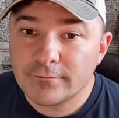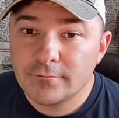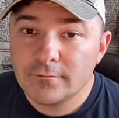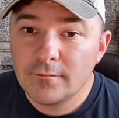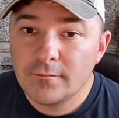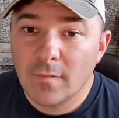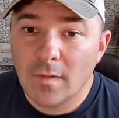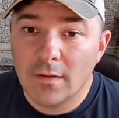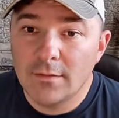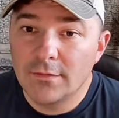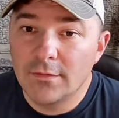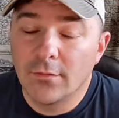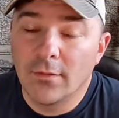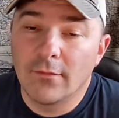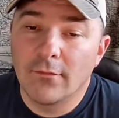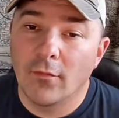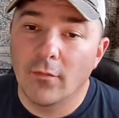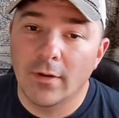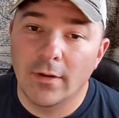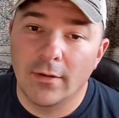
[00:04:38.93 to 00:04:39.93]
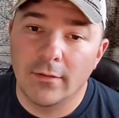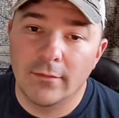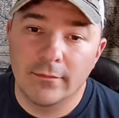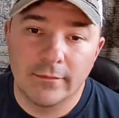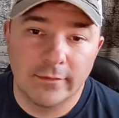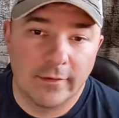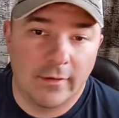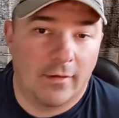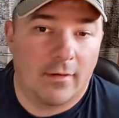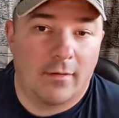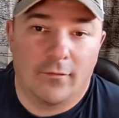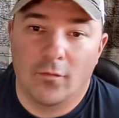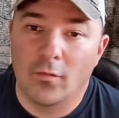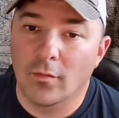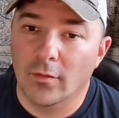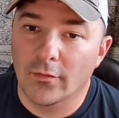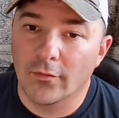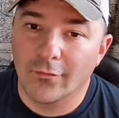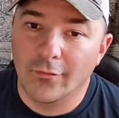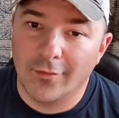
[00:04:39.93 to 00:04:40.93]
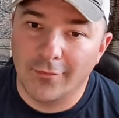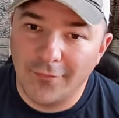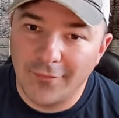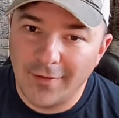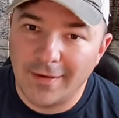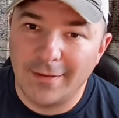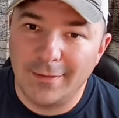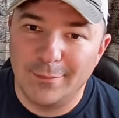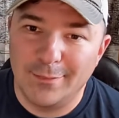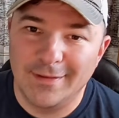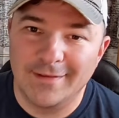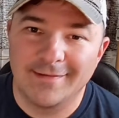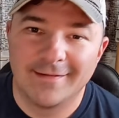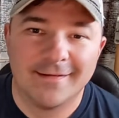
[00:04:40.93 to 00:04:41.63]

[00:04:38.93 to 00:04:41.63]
do it for you, of course for a fee, but